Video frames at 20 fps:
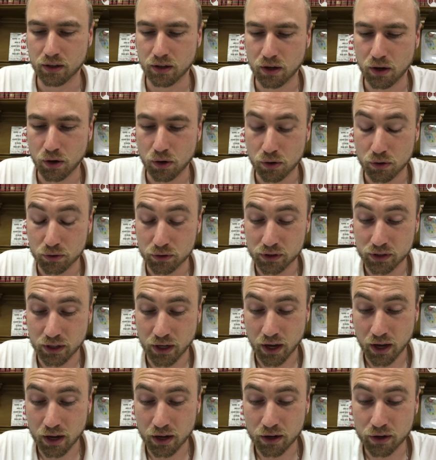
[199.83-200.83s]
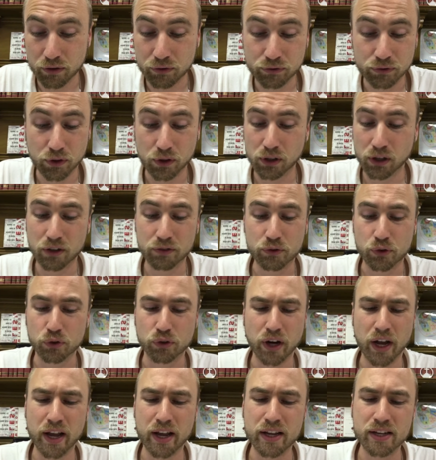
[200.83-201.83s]
O day full of
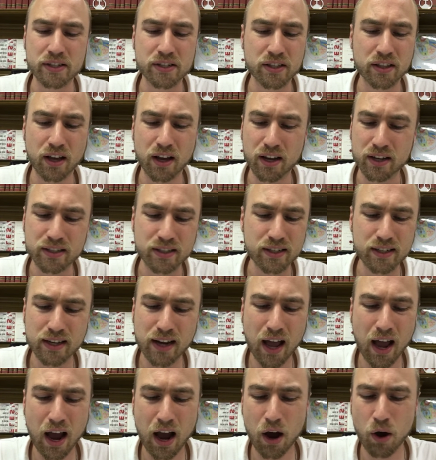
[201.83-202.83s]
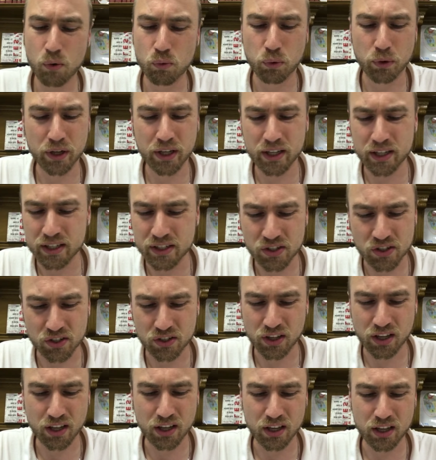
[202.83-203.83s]
grace that now we
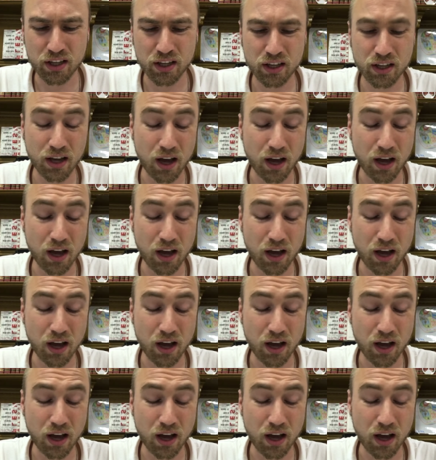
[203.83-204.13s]
see